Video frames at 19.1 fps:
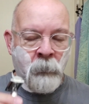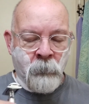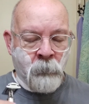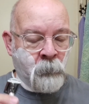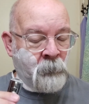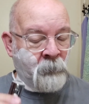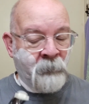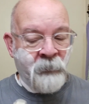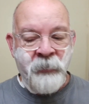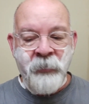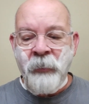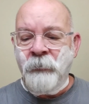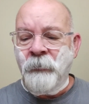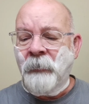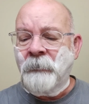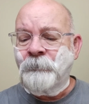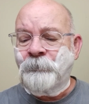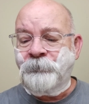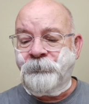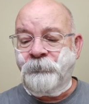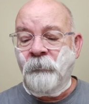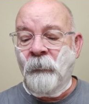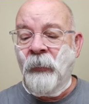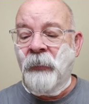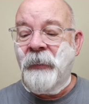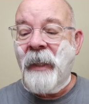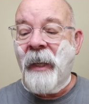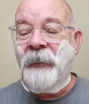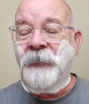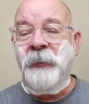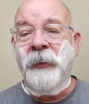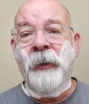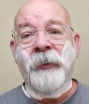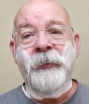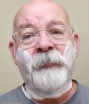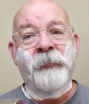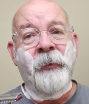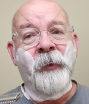Excuse me. Now, as it
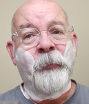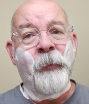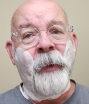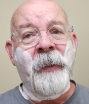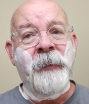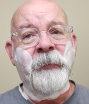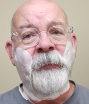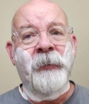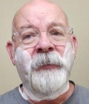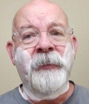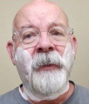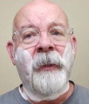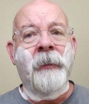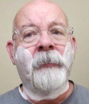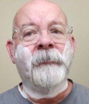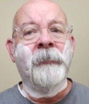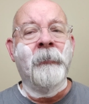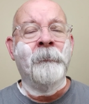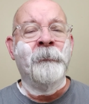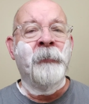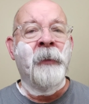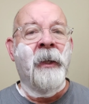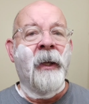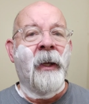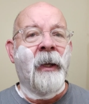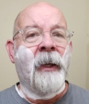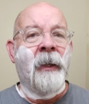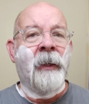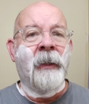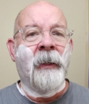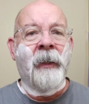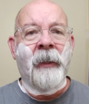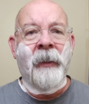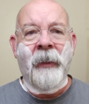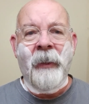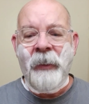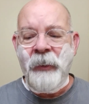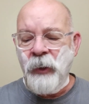goes for the razor itself,
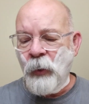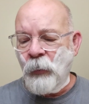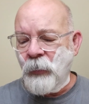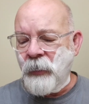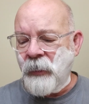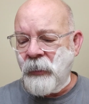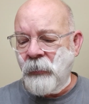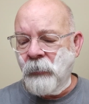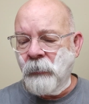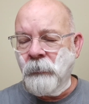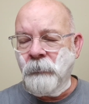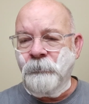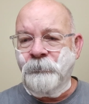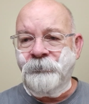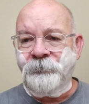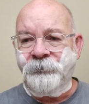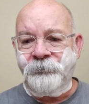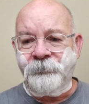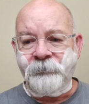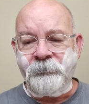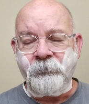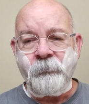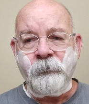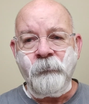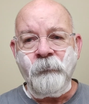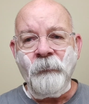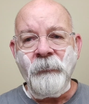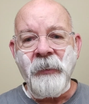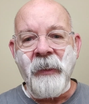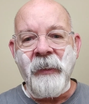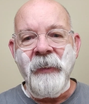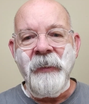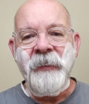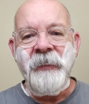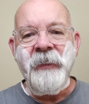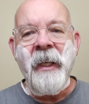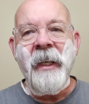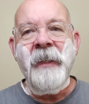I know here
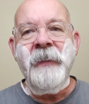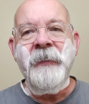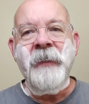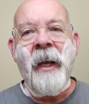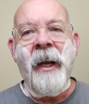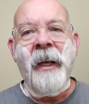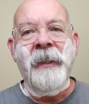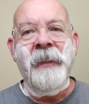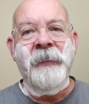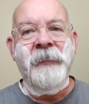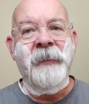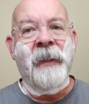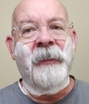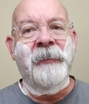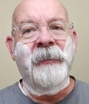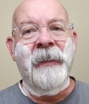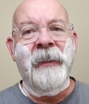stateside is not